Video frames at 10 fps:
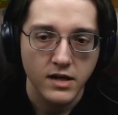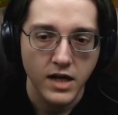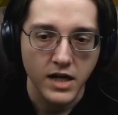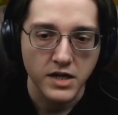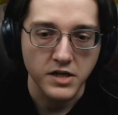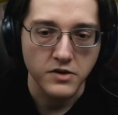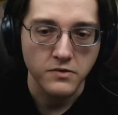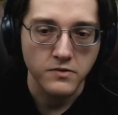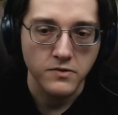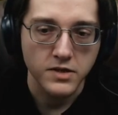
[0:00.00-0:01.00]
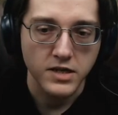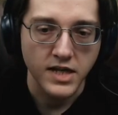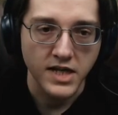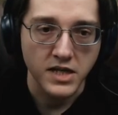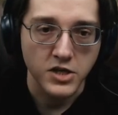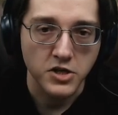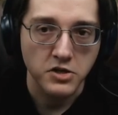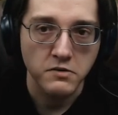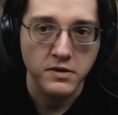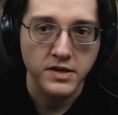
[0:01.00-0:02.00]
Uh, you need
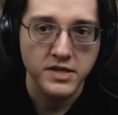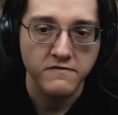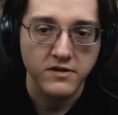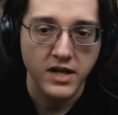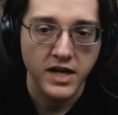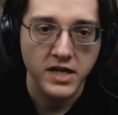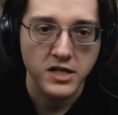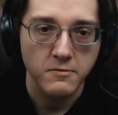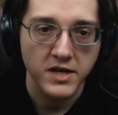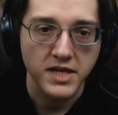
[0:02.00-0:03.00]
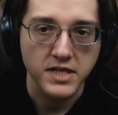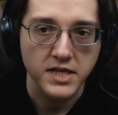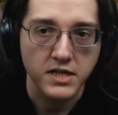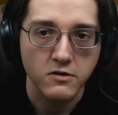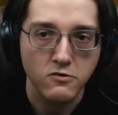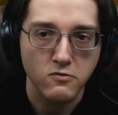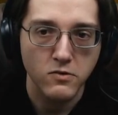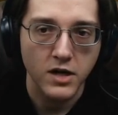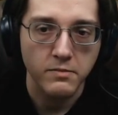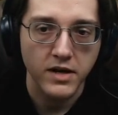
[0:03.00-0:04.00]
two units of clay to make a single
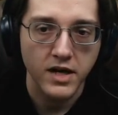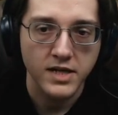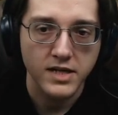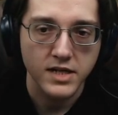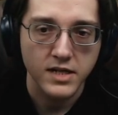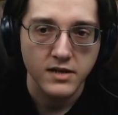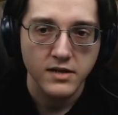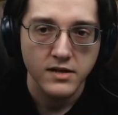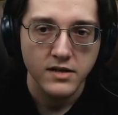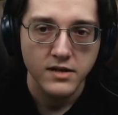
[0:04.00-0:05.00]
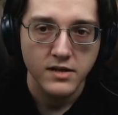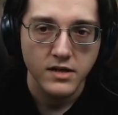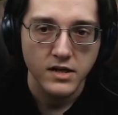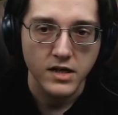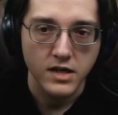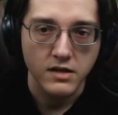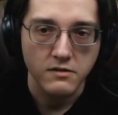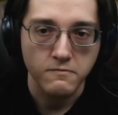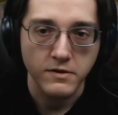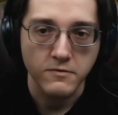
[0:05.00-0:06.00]
raw pot.
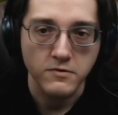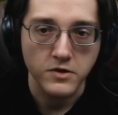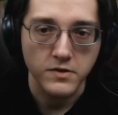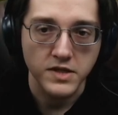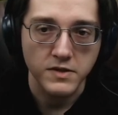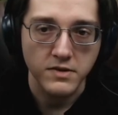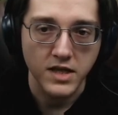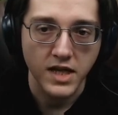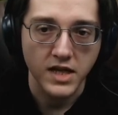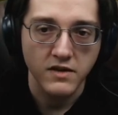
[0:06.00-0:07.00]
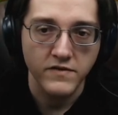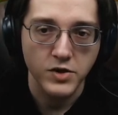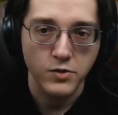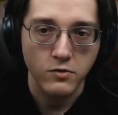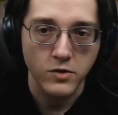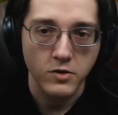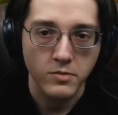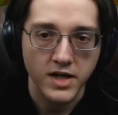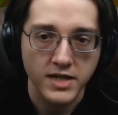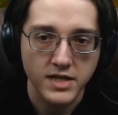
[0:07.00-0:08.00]
Uh, we will do this with individual
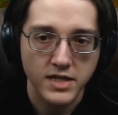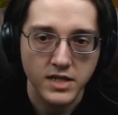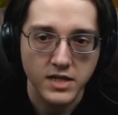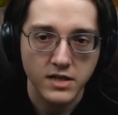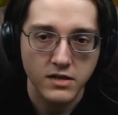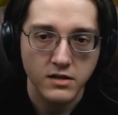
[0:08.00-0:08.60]
robots,